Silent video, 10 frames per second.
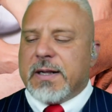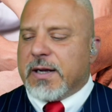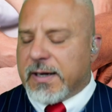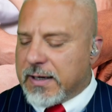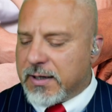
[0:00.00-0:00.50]

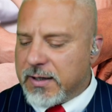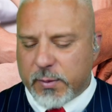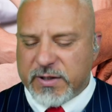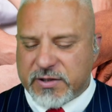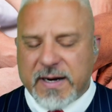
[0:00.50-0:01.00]
Oh, it
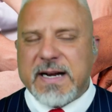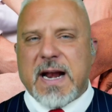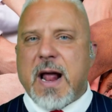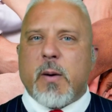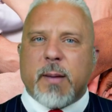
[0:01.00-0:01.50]
was great. And
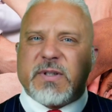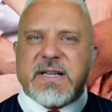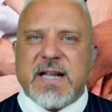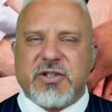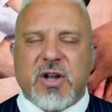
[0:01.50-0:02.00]
now I'm
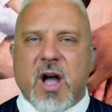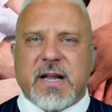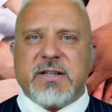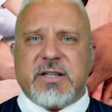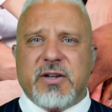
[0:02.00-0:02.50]
staged
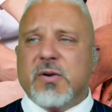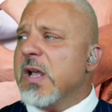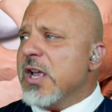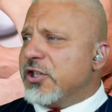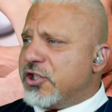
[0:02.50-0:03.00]
talking to you,
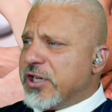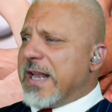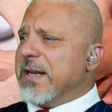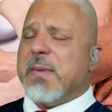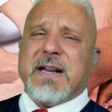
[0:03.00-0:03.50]

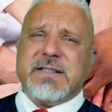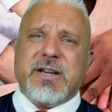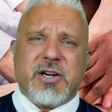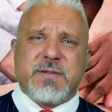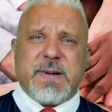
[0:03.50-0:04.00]
shedding my
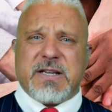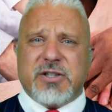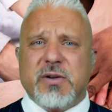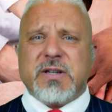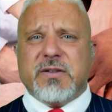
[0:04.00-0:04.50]
tears because you
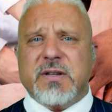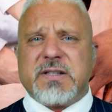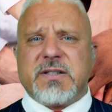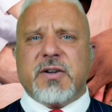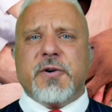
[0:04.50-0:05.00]
could do this
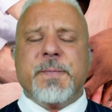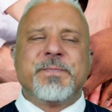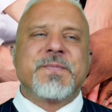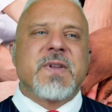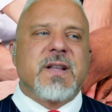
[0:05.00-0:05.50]
too.
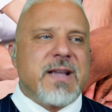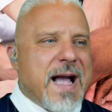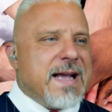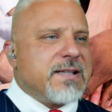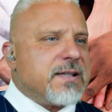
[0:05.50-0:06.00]

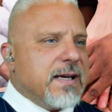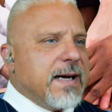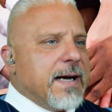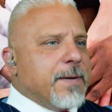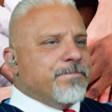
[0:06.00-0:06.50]
Guys,
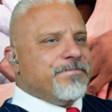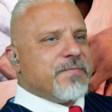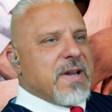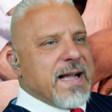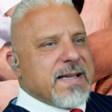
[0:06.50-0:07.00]
I
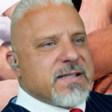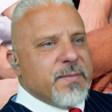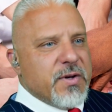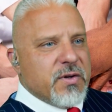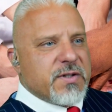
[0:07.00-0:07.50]
got some
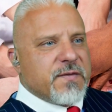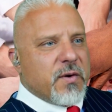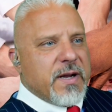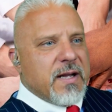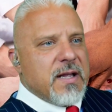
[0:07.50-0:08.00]
news for
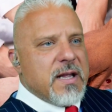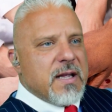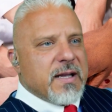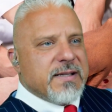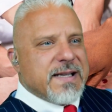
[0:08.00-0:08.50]
you
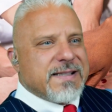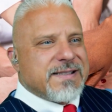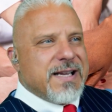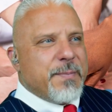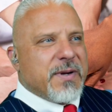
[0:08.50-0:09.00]
because that's
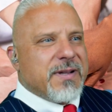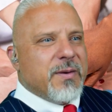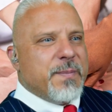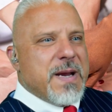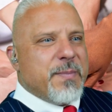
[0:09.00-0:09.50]
typically
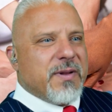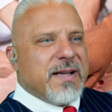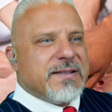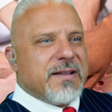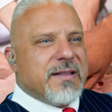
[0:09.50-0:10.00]
what people
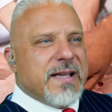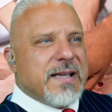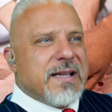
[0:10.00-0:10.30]
like to think.